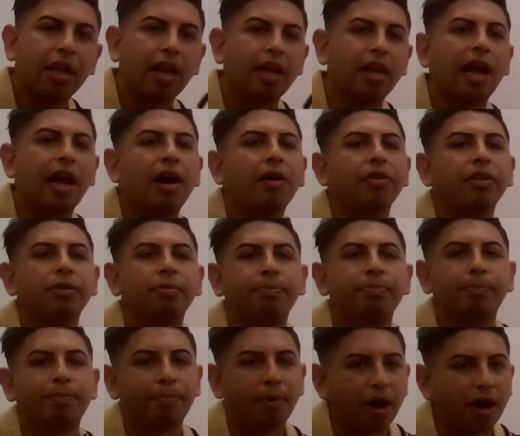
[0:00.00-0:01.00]
and how the
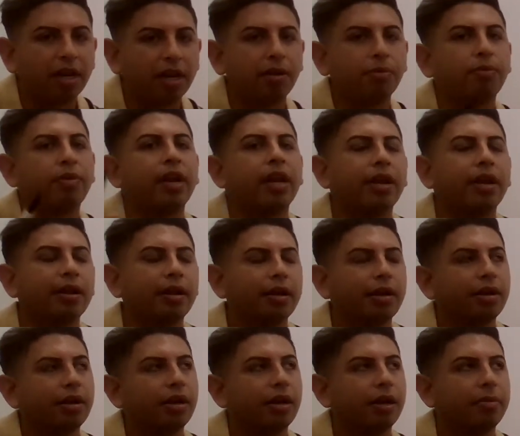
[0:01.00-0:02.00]
body
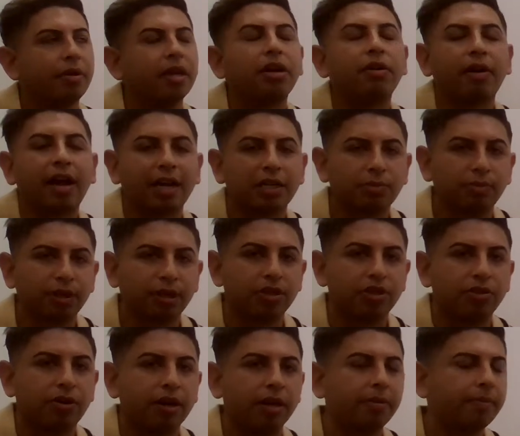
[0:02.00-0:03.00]
interacts with the
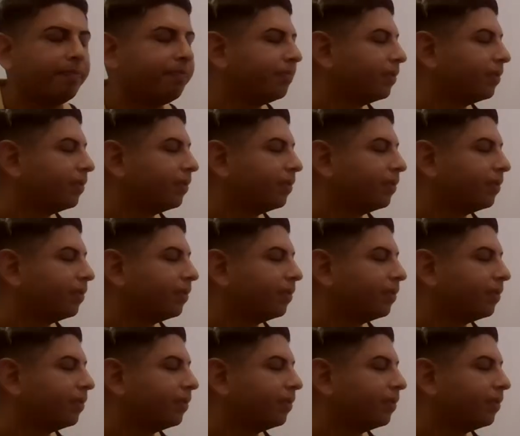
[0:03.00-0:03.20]
drug.